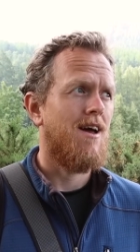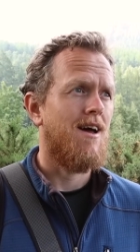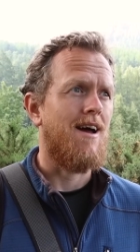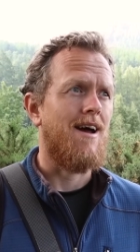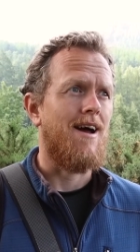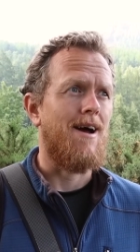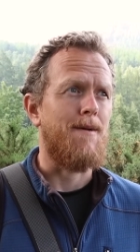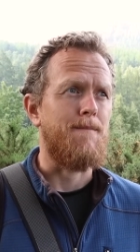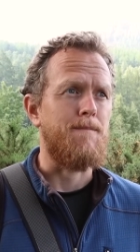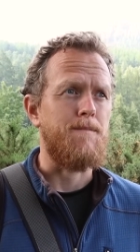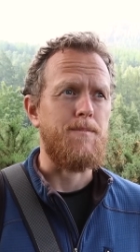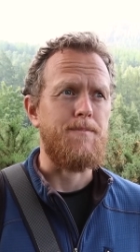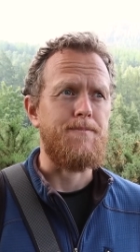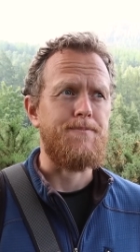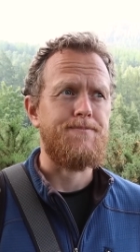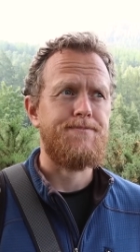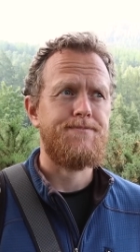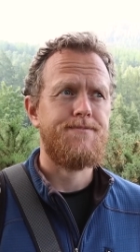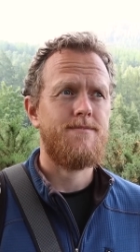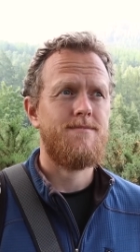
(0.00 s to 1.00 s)

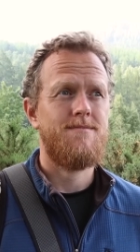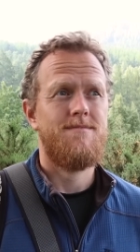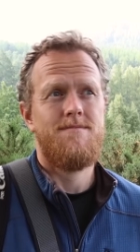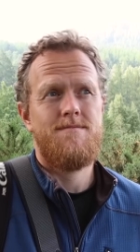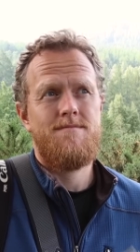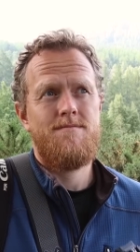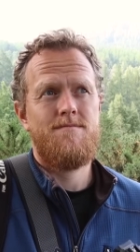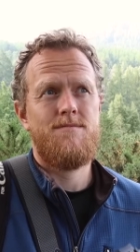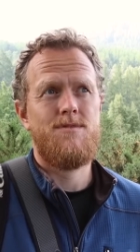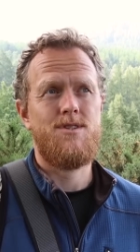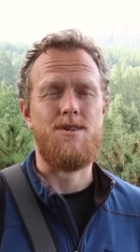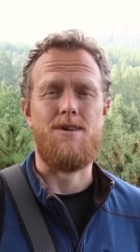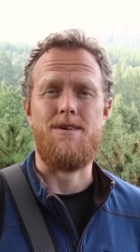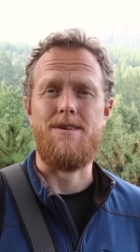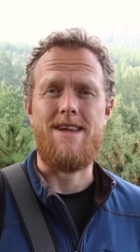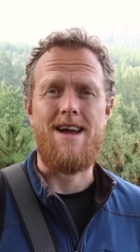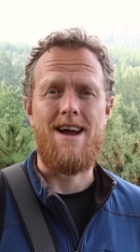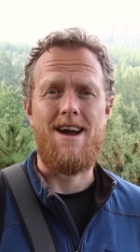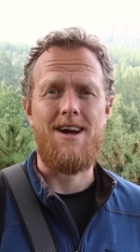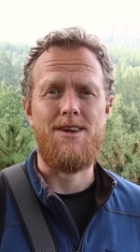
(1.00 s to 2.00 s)
So
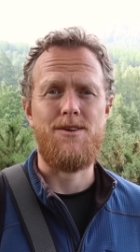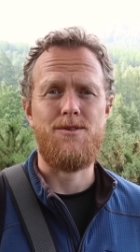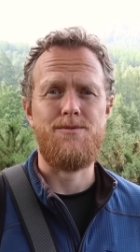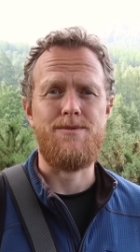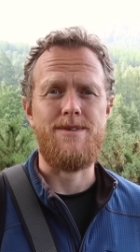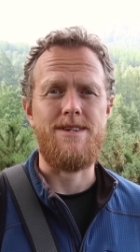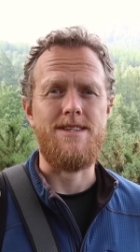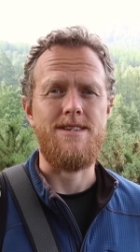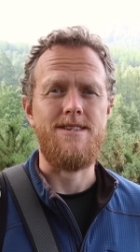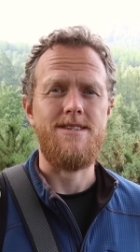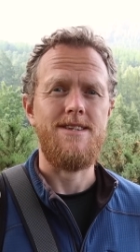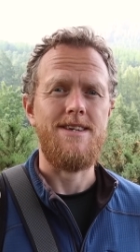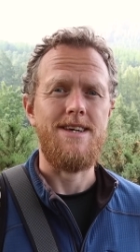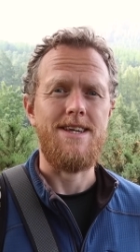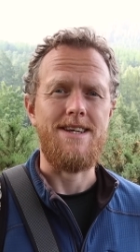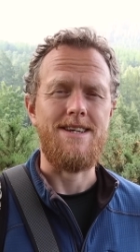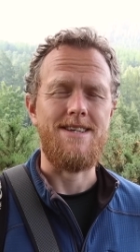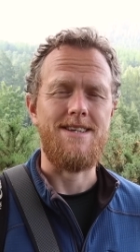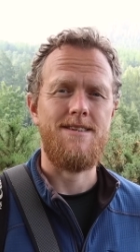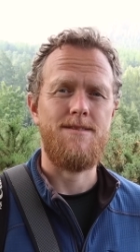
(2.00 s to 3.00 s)
yeah, I don't really see
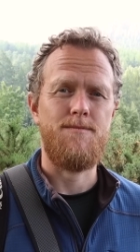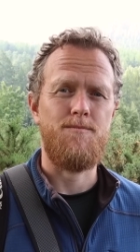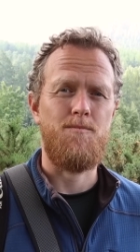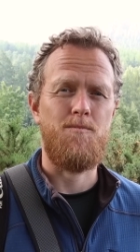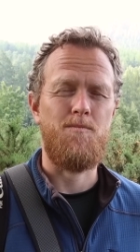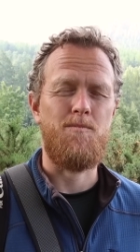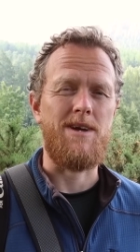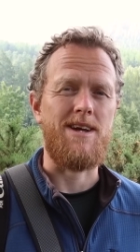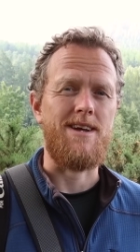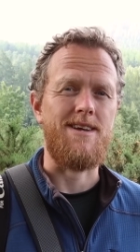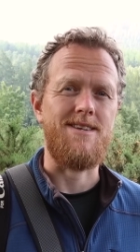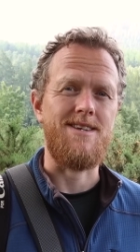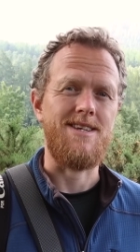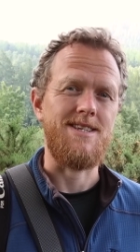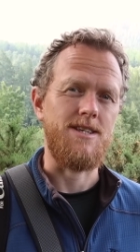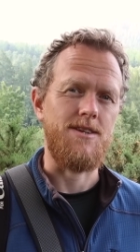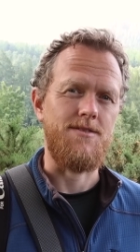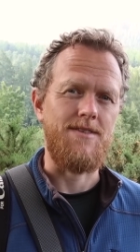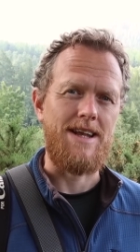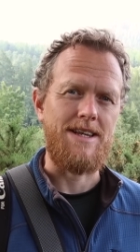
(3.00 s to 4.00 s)
any big
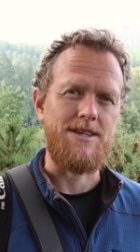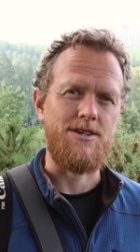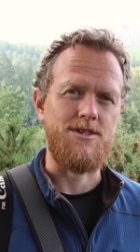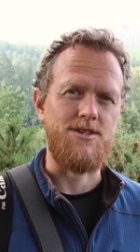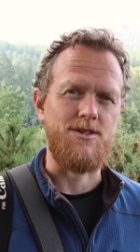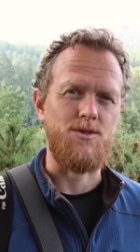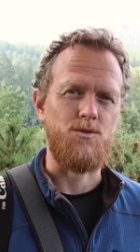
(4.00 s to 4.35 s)
disadvantages